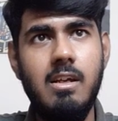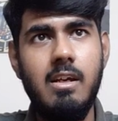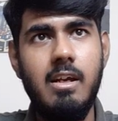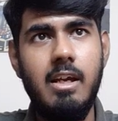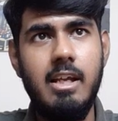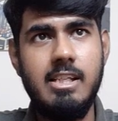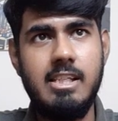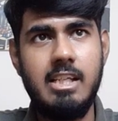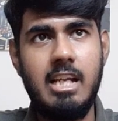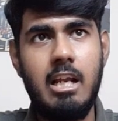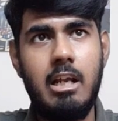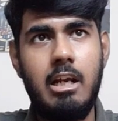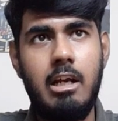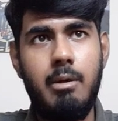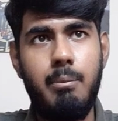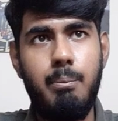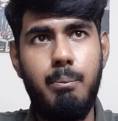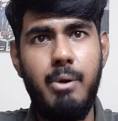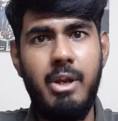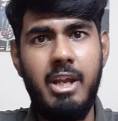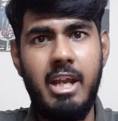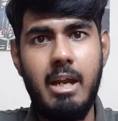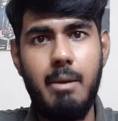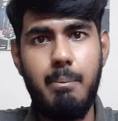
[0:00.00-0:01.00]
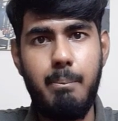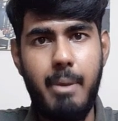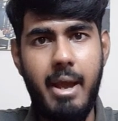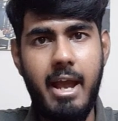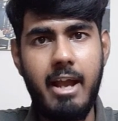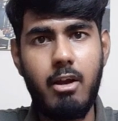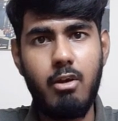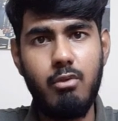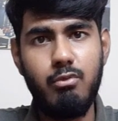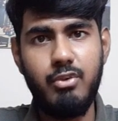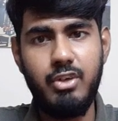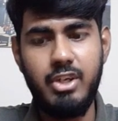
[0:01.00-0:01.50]
is gonna bring it
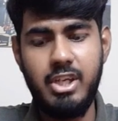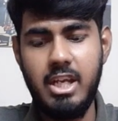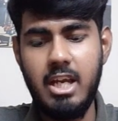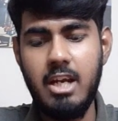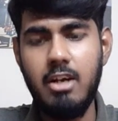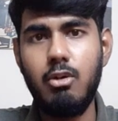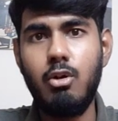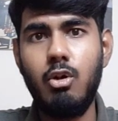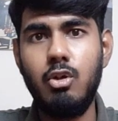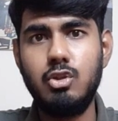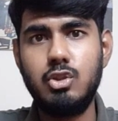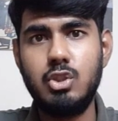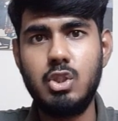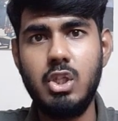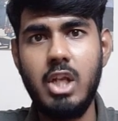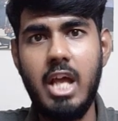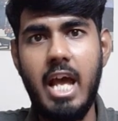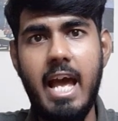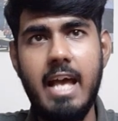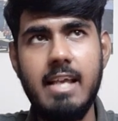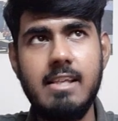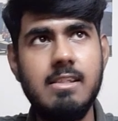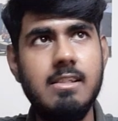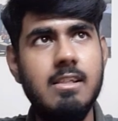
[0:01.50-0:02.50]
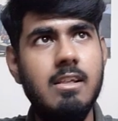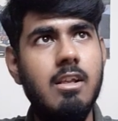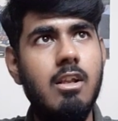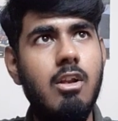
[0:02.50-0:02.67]
back over here. Control S.